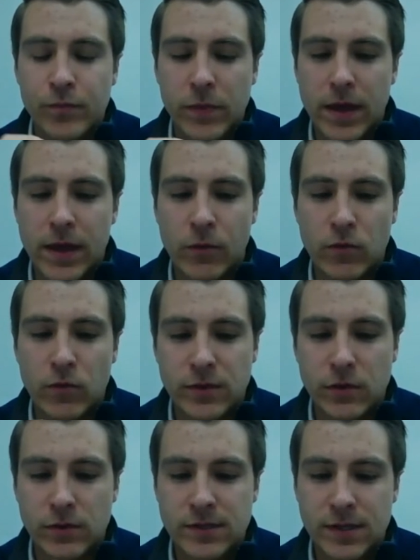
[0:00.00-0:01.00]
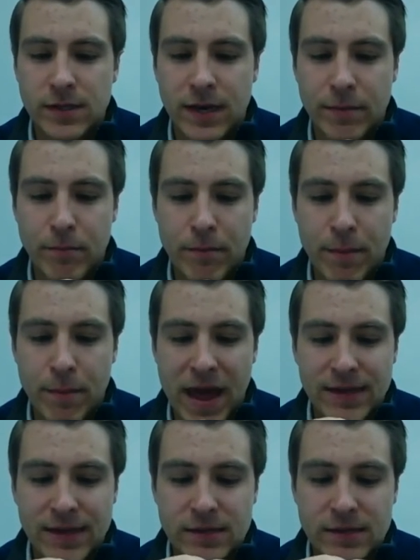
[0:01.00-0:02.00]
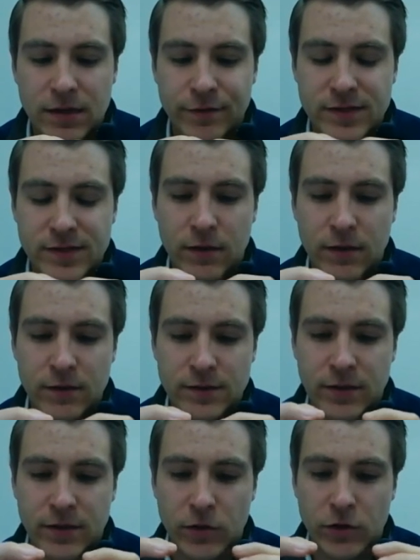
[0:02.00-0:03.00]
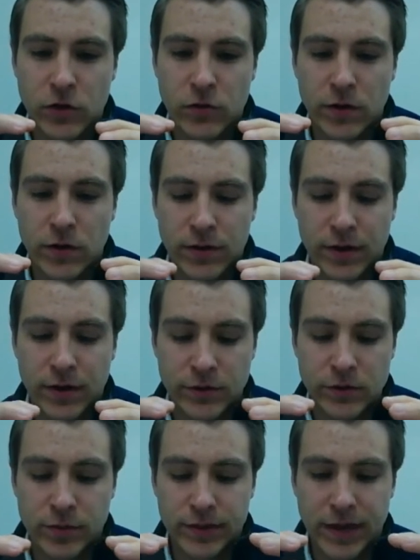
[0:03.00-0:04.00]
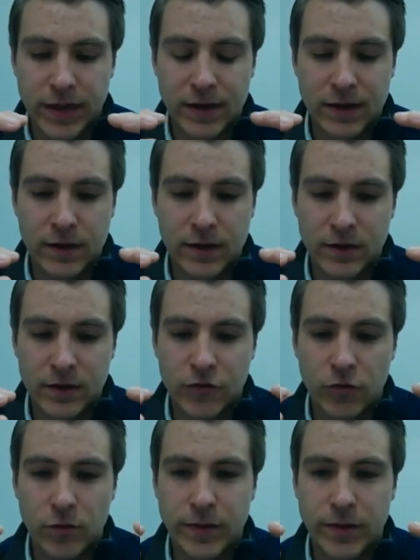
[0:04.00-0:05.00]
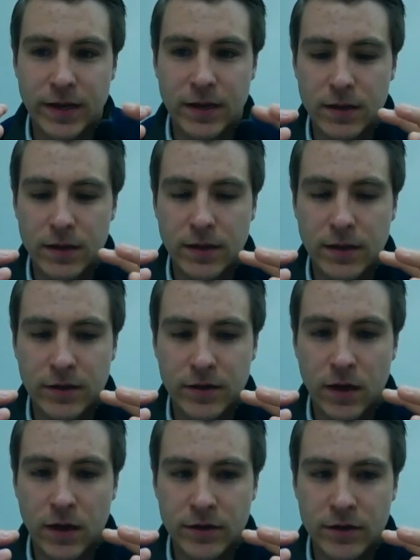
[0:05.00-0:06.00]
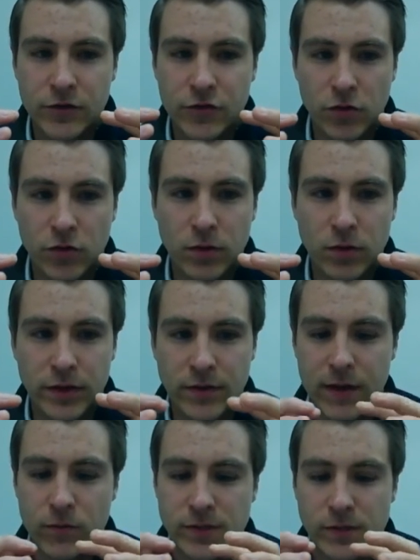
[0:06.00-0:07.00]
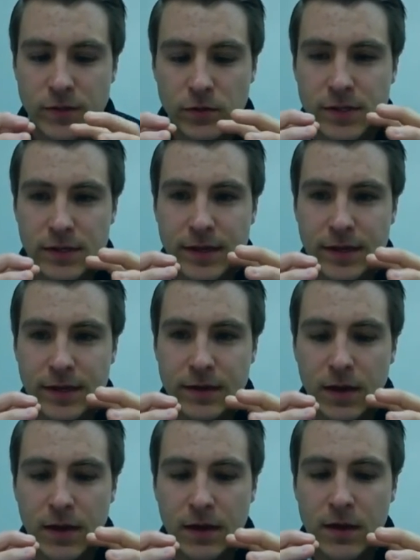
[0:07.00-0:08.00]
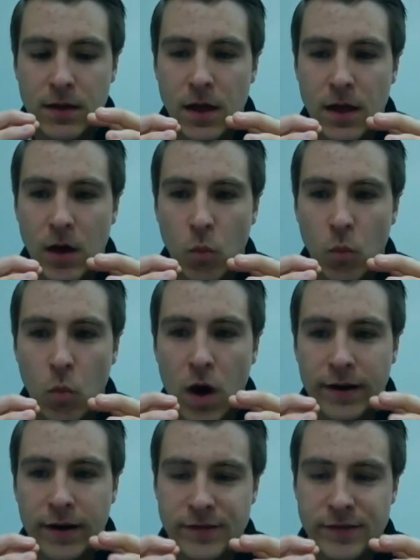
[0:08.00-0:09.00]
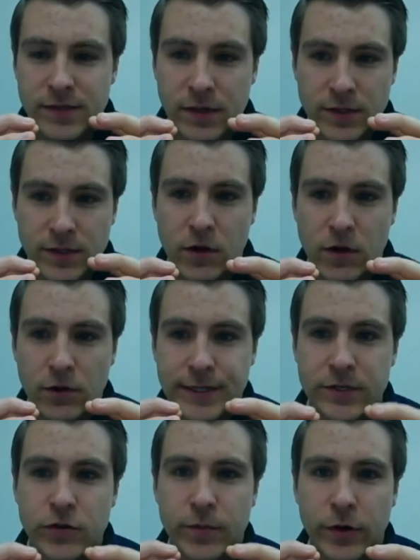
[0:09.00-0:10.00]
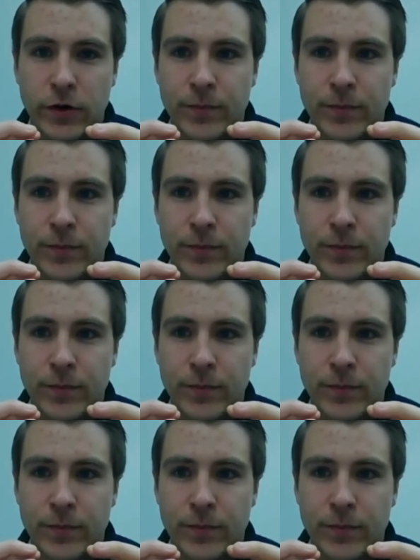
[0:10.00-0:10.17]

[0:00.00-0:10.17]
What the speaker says: it results in a mass of cells that are duplicating uncontrollably, and that results in a wad of cells called a tumor.